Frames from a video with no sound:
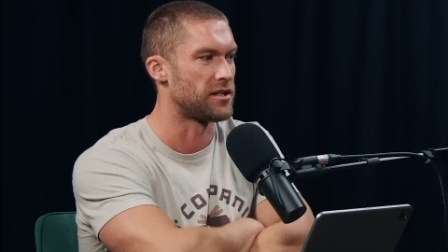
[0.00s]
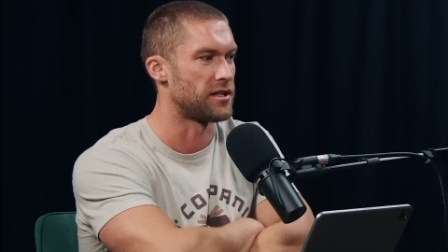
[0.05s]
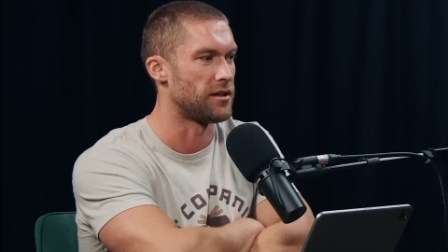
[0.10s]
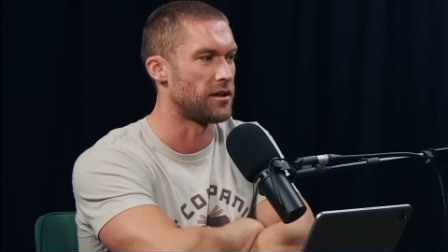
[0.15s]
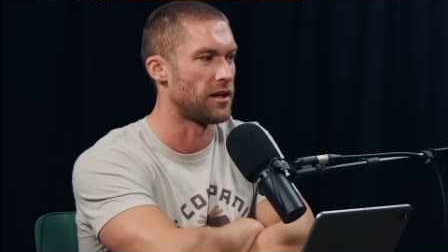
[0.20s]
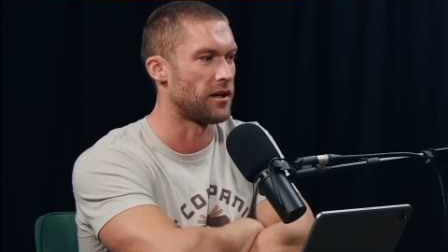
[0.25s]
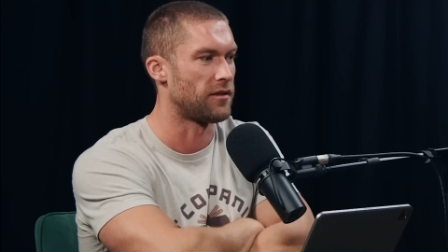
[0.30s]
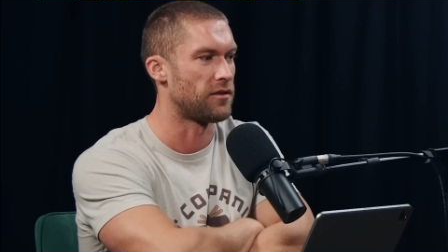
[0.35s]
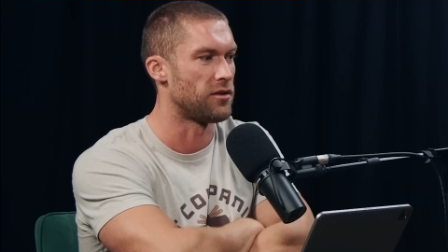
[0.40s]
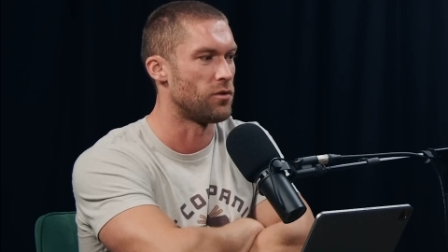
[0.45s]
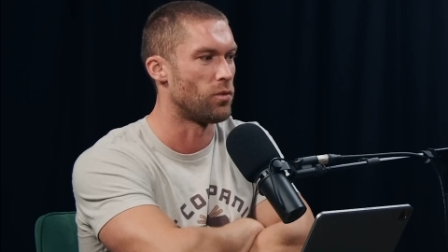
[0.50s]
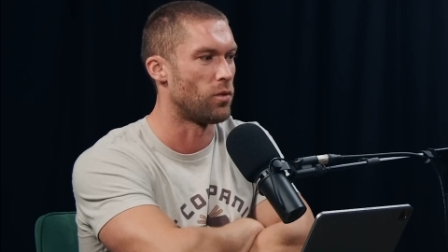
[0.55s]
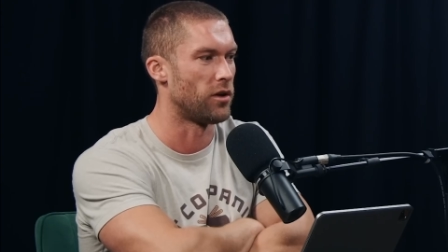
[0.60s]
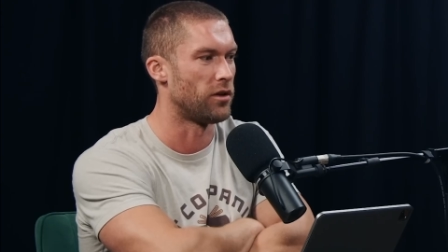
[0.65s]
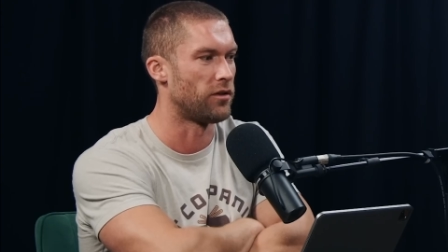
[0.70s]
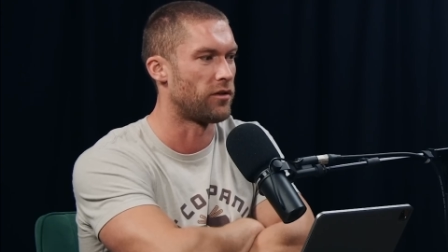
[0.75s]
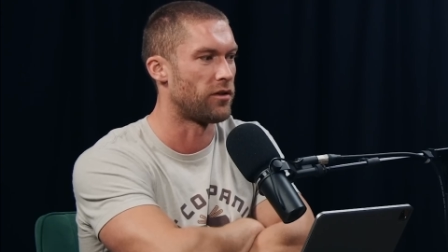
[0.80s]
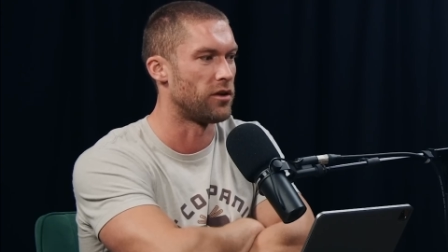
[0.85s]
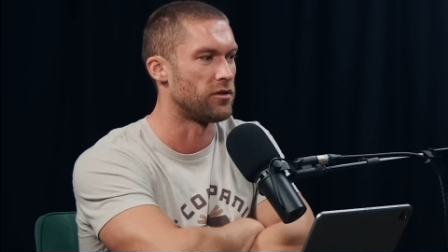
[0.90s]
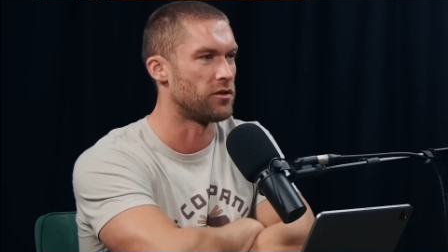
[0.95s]
They're two words
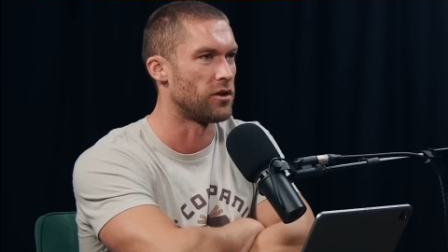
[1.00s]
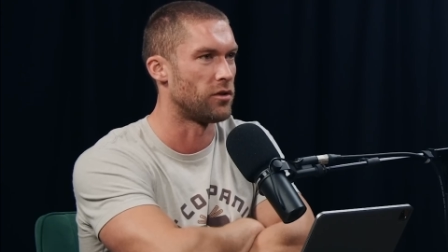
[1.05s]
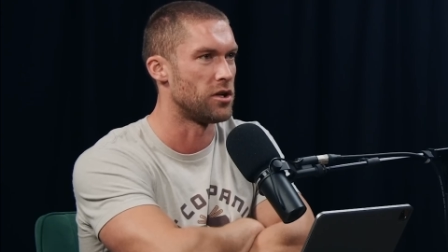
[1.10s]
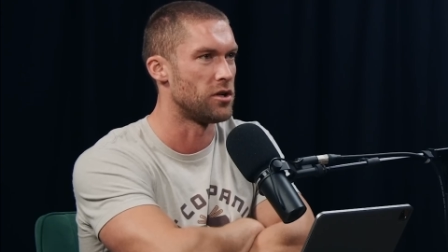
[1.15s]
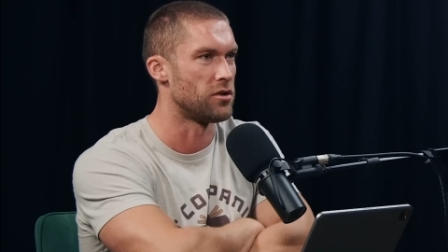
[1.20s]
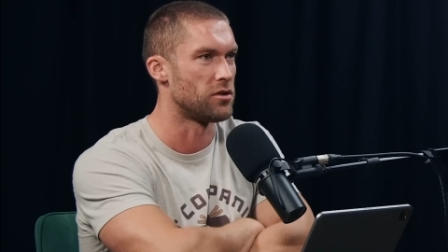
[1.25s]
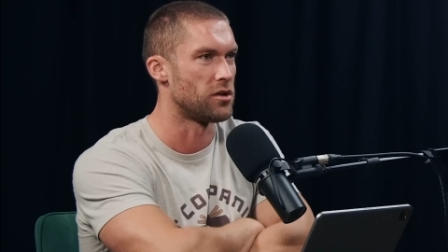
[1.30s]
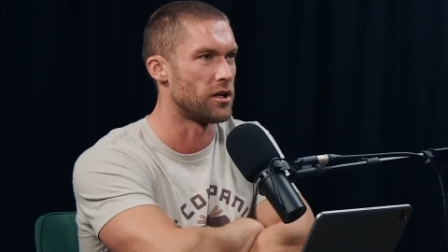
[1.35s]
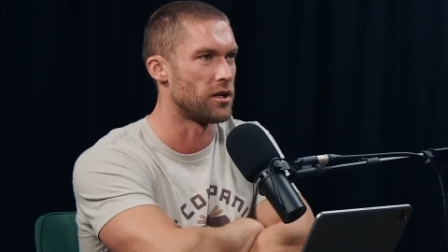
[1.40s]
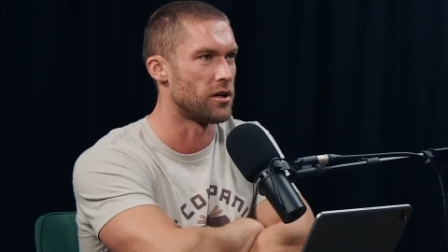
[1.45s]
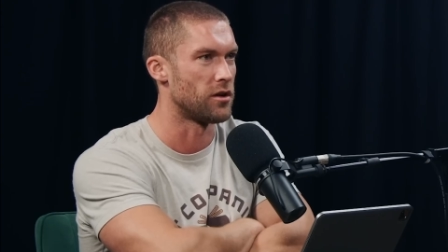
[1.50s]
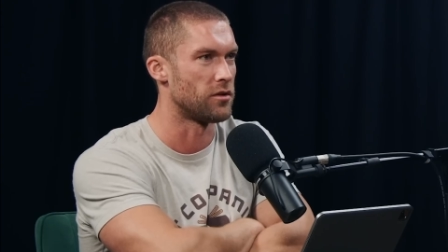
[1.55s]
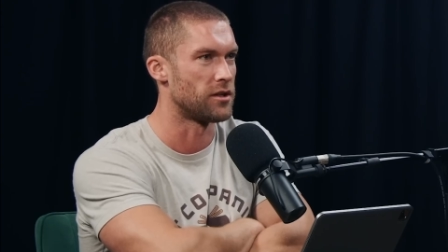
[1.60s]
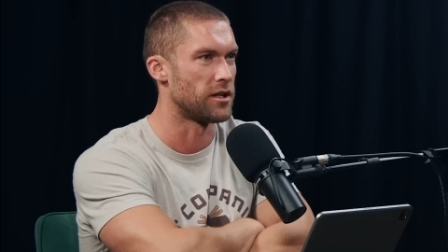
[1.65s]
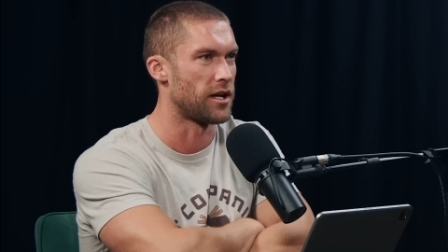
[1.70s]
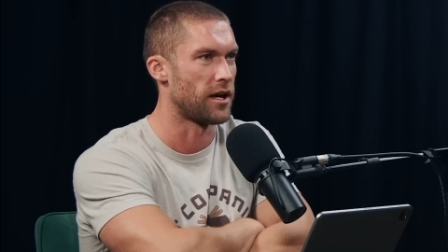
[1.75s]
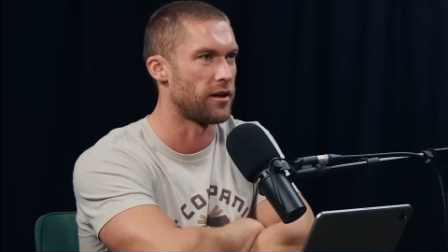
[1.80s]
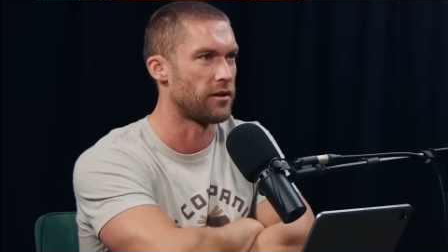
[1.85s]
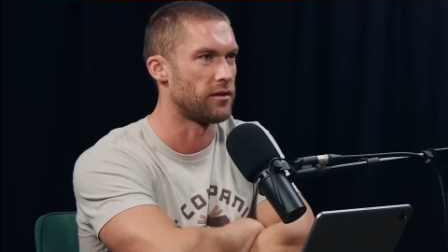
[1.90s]
that don't usually go together.